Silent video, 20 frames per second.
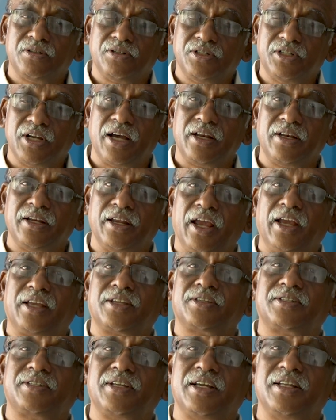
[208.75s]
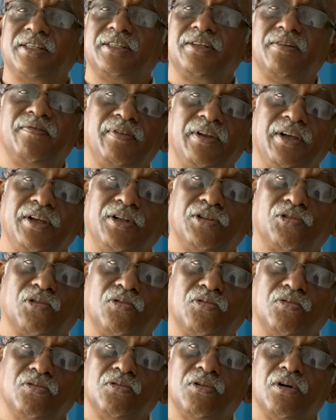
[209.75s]
done extensively
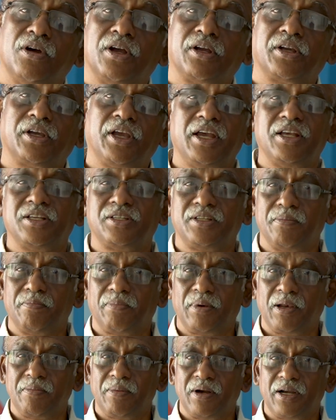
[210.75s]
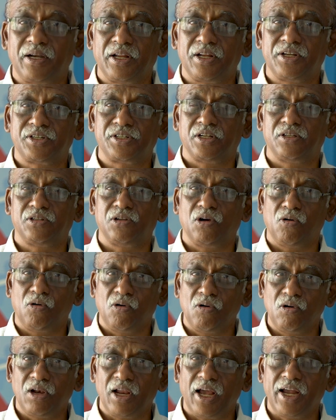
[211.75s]
through case implementation. The
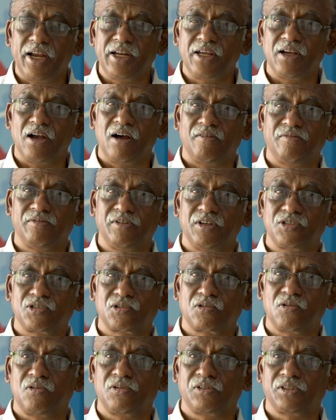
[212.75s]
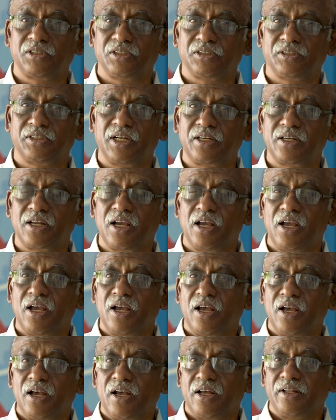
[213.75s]
whole idea of this course is that
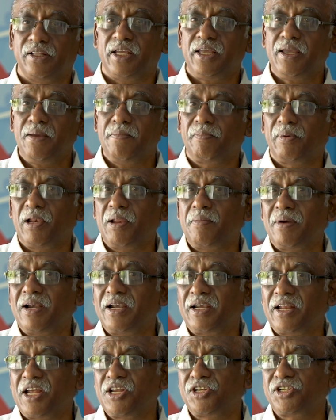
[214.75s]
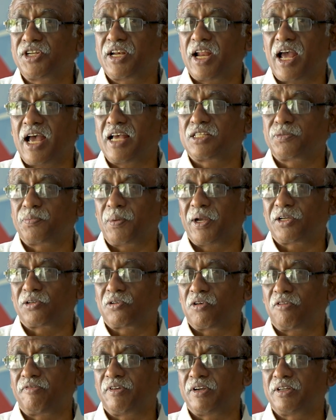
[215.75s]
the implementation aspect
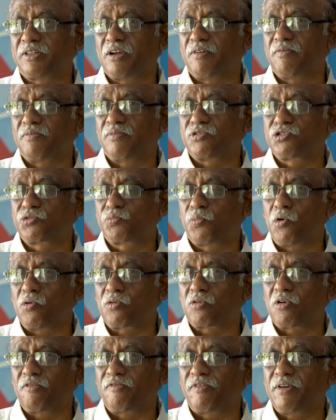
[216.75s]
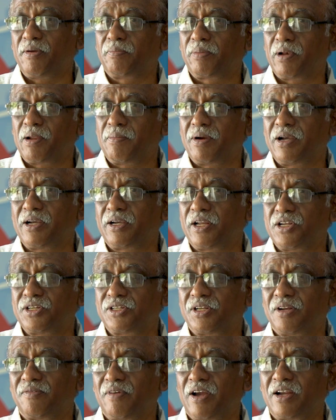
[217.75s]
of it, the spoke of
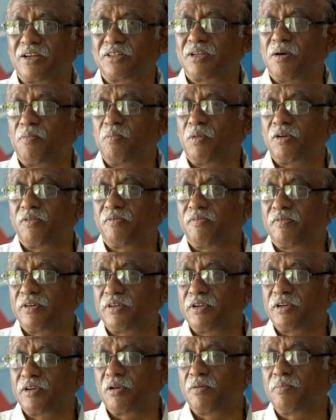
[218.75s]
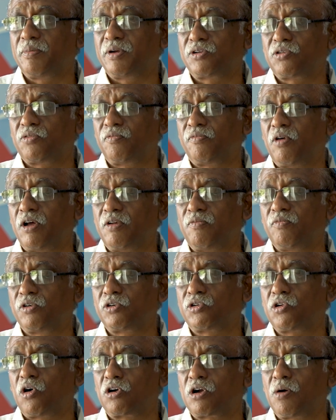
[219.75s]
implementation, where one
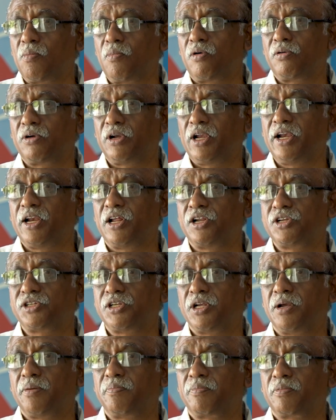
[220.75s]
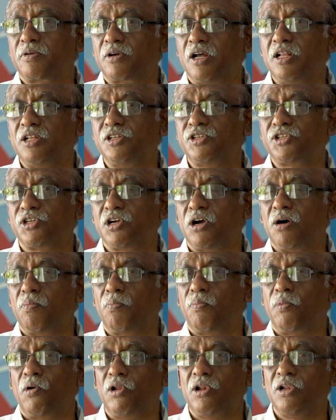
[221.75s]
would talk about leadership, culture,
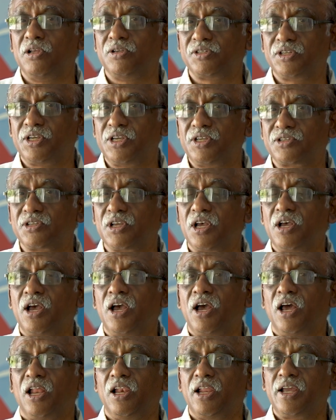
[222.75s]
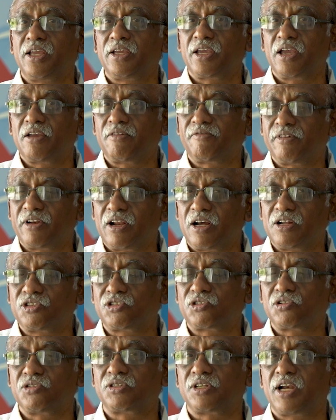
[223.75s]
policies, linking
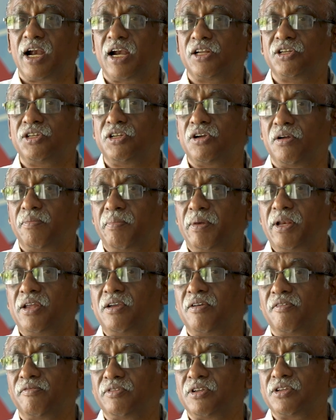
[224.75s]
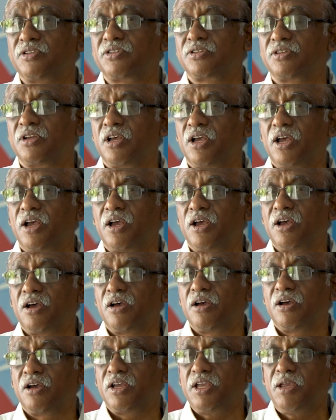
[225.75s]
finance to strategy, or many of these
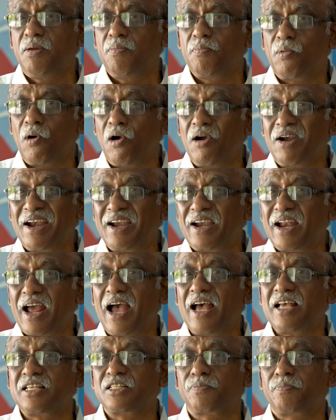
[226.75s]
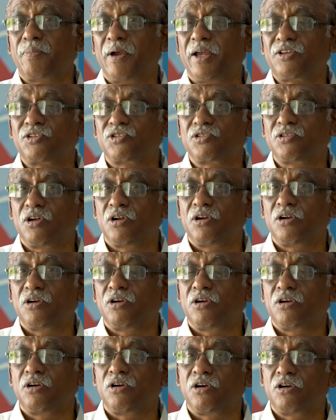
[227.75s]
important aspects
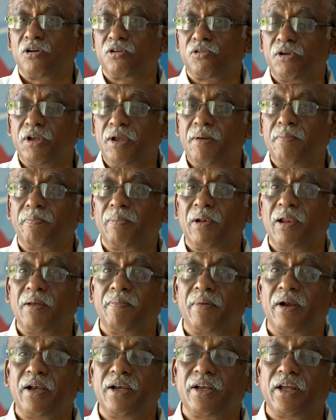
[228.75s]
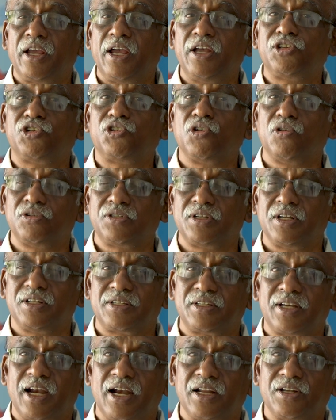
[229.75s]
to implement a chosen
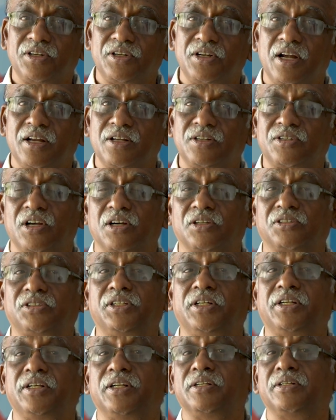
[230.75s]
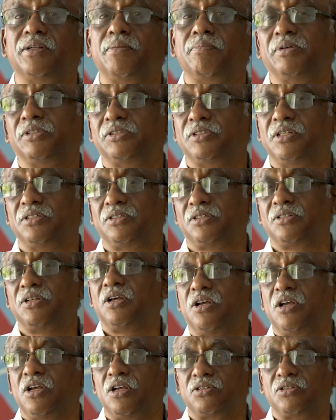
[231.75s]
strategy and succeed in the business.
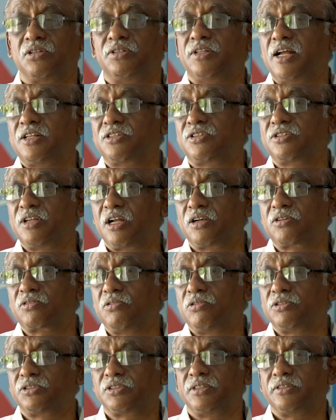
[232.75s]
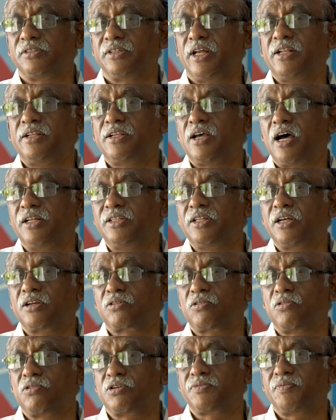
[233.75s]
So that's that course. Then the other
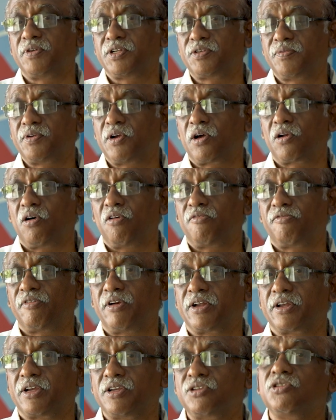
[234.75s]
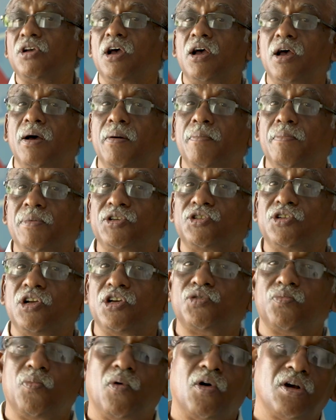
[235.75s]
course which we are offering is
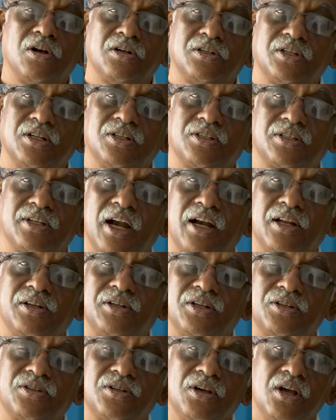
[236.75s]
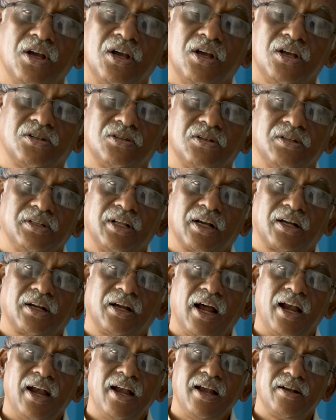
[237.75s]
business models and strategies. So the
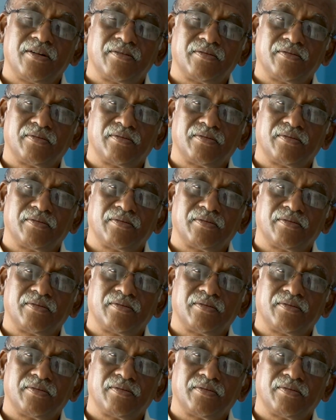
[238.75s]
current